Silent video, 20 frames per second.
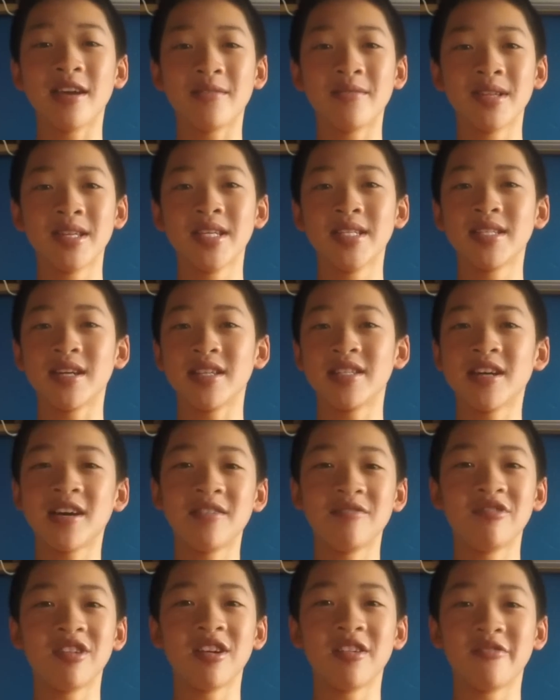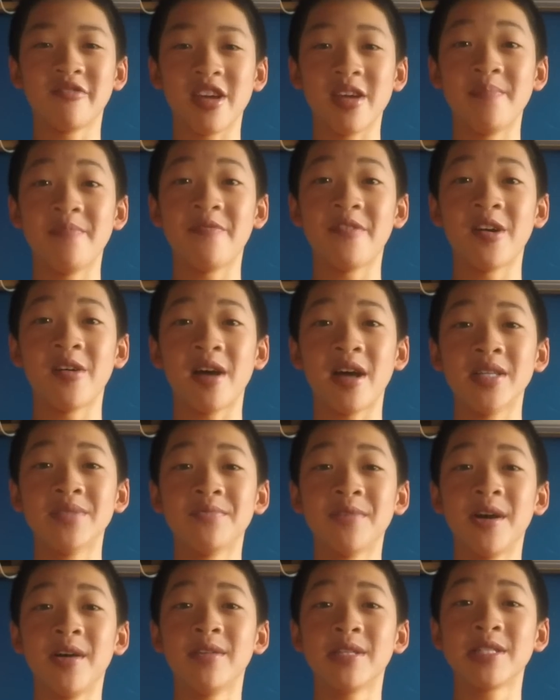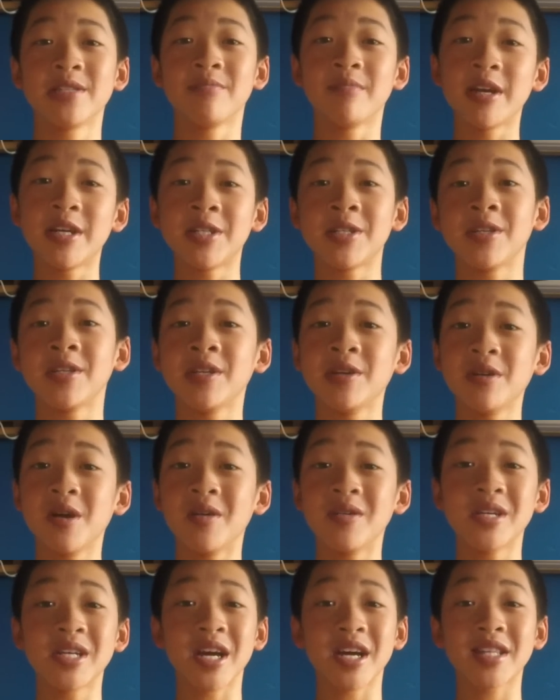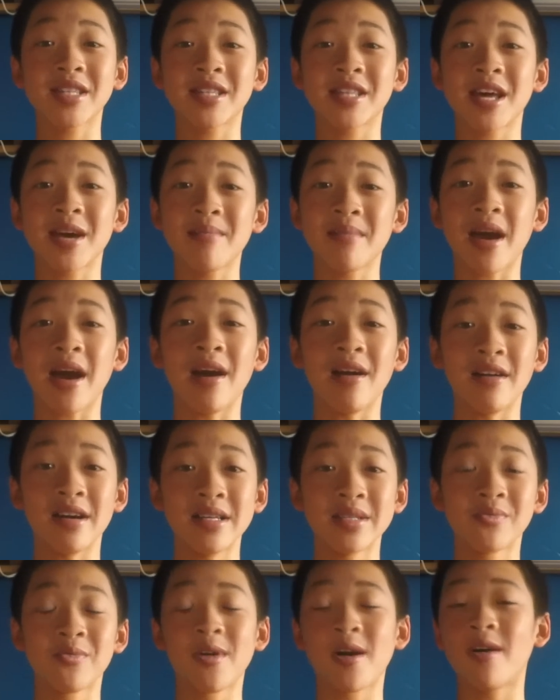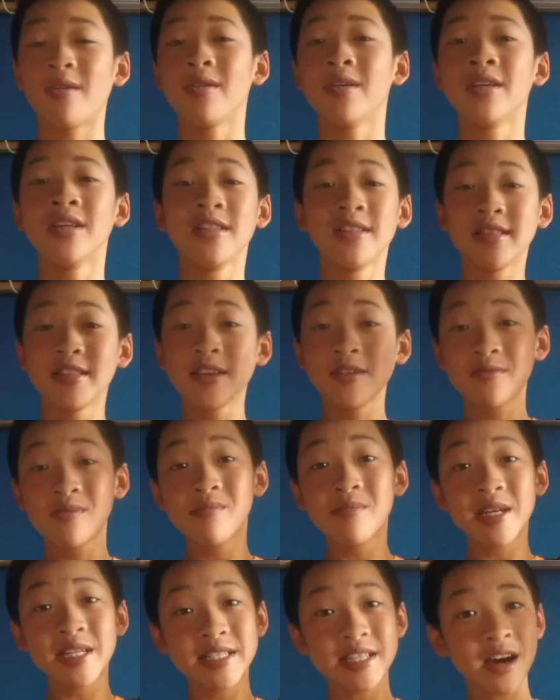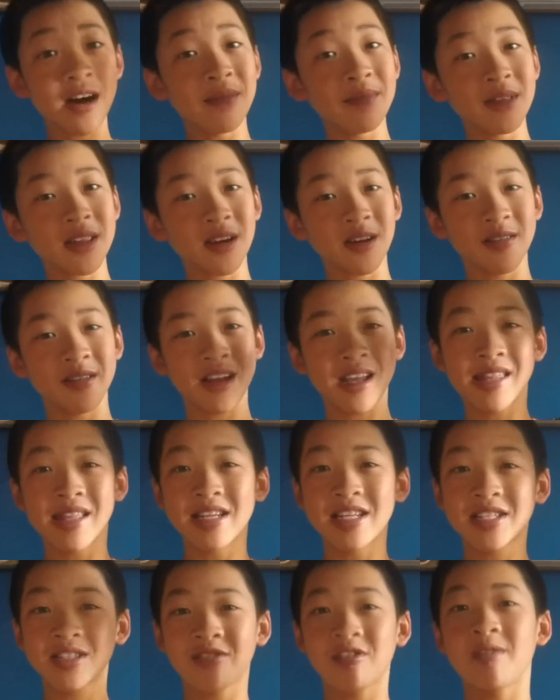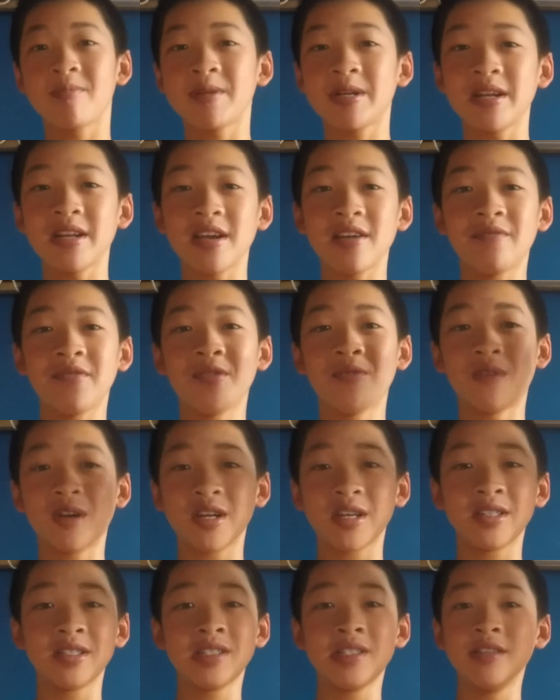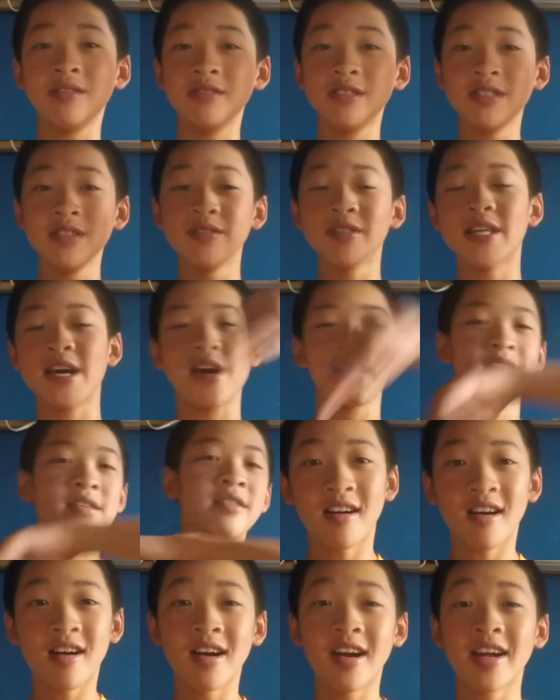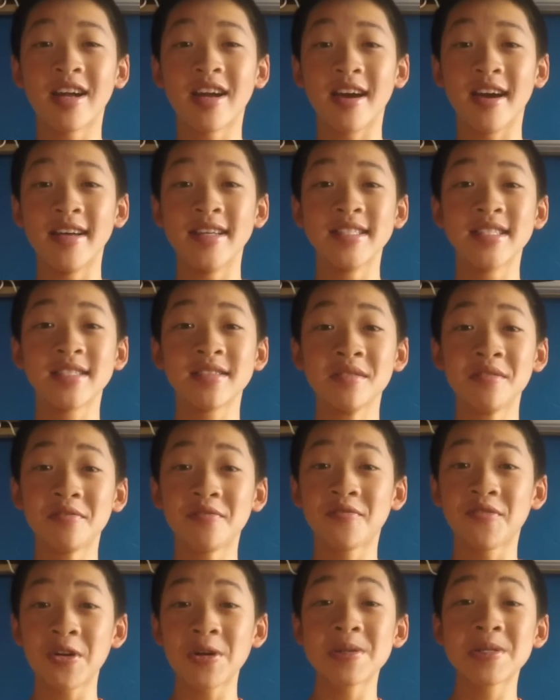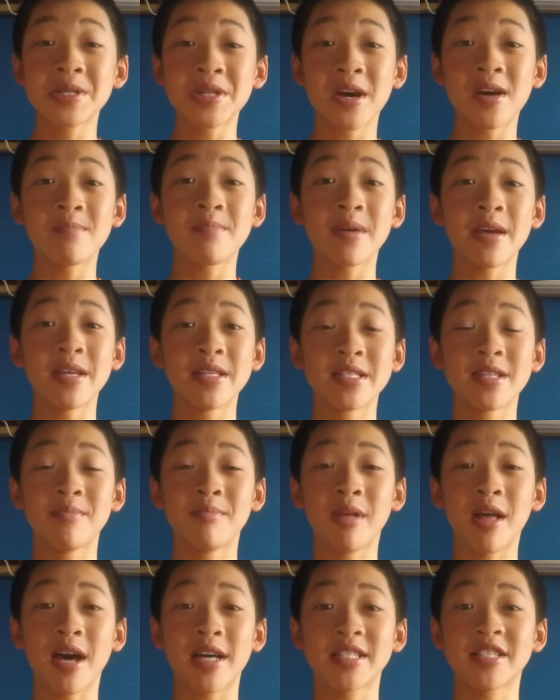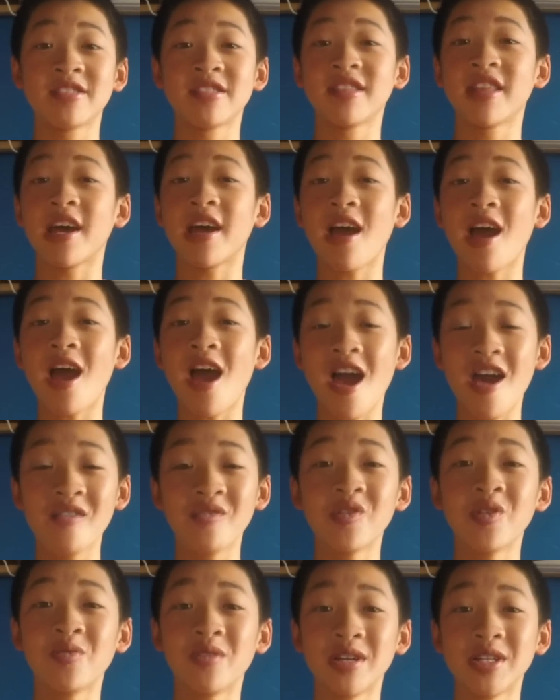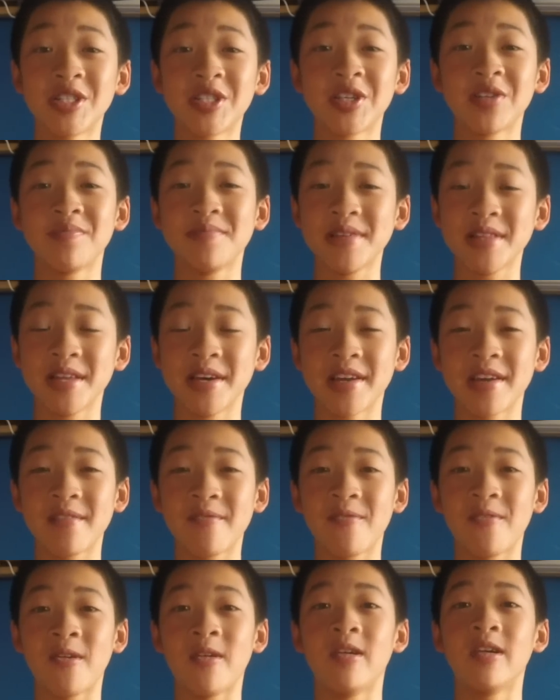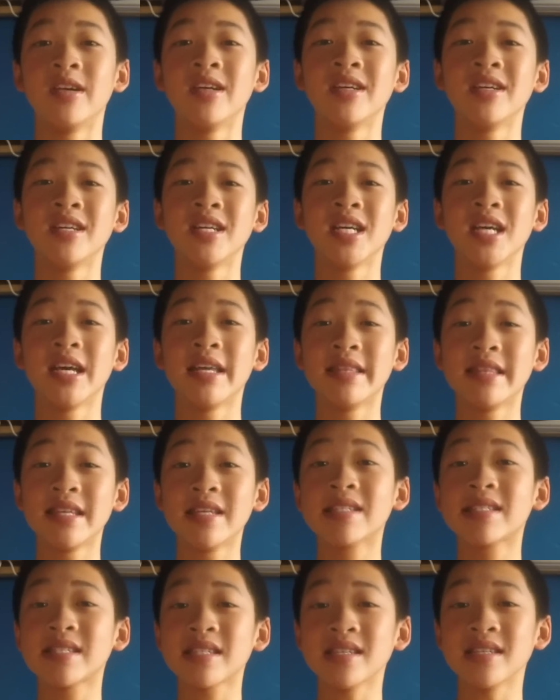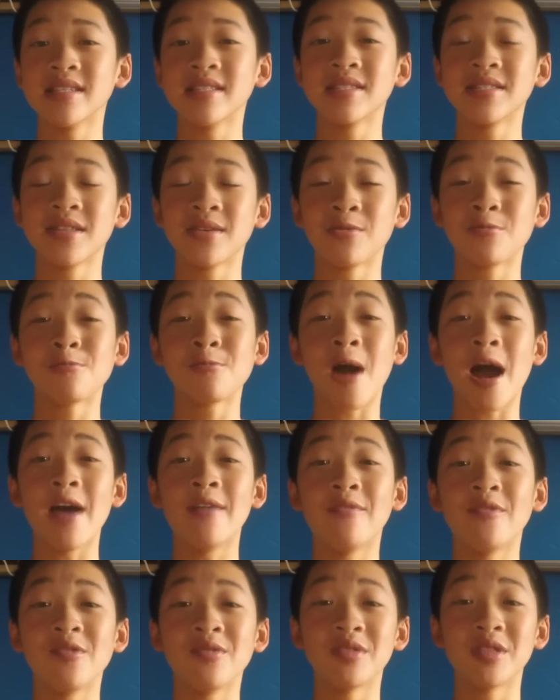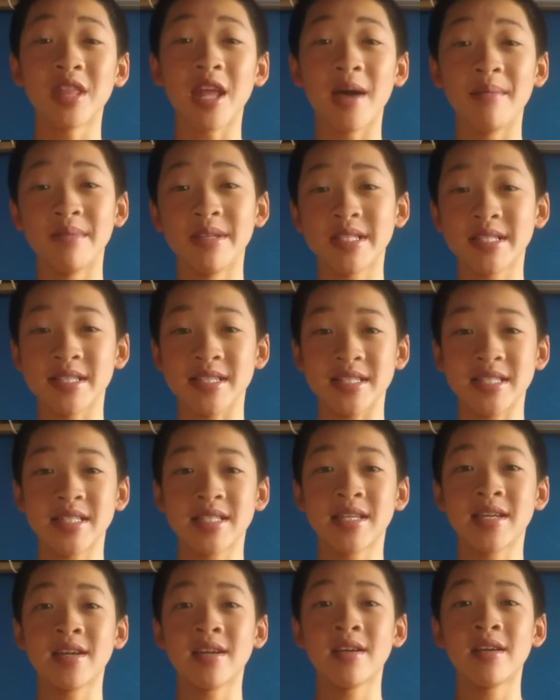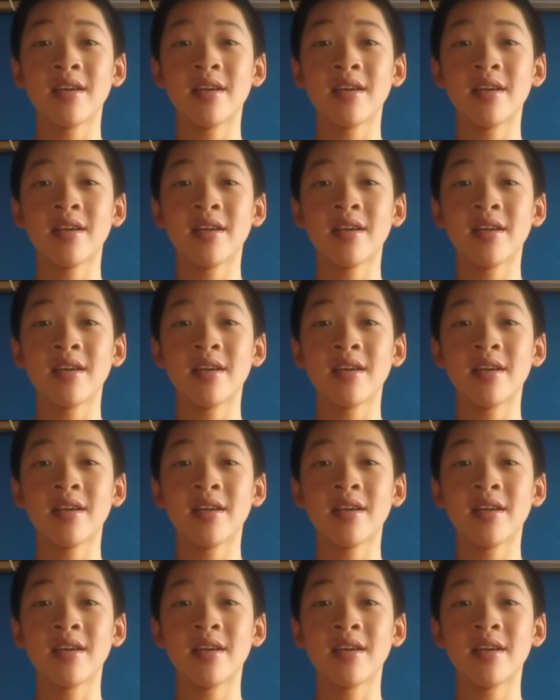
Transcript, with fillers: release a ton of Nerf info as well, so make sure you go check them out as well. Link will be down below in the description if you want to go do that. Alright guys, so first up is the blaster that everyone should be looking for, and this is the Rival Nemesis.